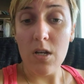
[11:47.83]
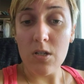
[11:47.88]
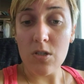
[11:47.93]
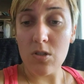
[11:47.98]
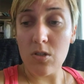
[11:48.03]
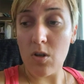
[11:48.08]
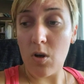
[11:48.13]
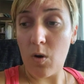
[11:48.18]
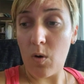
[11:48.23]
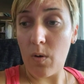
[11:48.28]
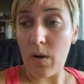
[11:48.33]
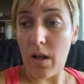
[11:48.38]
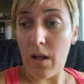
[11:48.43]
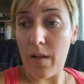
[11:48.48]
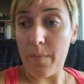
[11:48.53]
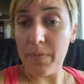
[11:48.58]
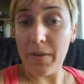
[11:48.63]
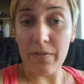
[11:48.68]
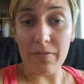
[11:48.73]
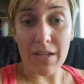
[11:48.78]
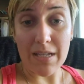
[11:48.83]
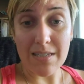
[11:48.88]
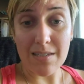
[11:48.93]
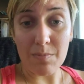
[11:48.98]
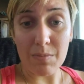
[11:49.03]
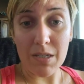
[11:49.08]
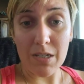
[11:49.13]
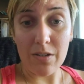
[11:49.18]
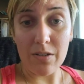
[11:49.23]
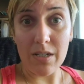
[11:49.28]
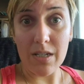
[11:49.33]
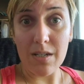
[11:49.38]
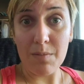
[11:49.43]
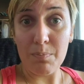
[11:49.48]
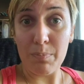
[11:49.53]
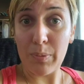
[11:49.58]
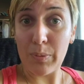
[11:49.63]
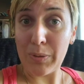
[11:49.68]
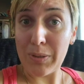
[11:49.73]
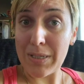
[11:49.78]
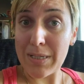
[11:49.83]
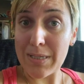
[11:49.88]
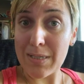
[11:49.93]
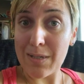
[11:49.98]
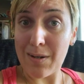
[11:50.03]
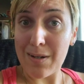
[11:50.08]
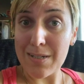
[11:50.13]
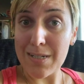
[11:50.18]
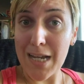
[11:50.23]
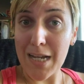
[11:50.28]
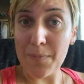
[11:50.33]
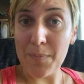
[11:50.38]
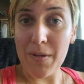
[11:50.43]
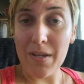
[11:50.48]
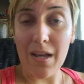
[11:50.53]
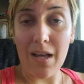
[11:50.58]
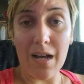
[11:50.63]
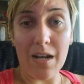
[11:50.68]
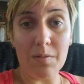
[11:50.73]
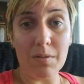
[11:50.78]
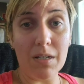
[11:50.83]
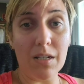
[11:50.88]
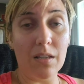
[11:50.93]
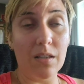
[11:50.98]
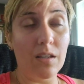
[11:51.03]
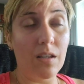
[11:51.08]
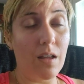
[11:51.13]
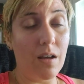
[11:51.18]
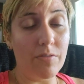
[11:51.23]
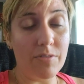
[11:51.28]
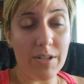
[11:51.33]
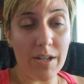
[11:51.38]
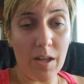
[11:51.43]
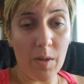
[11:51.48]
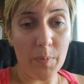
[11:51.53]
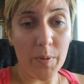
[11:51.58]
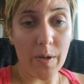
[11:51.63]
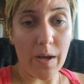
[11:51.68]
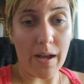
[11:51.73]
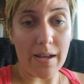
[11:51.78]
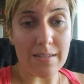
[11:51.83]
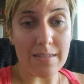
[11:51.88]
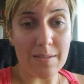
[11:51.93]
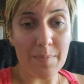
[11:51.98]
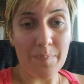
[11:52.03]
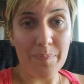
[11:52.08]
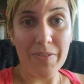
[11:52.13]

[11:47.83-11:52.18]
So if that's something you need, please contact me. I would love to help you guys.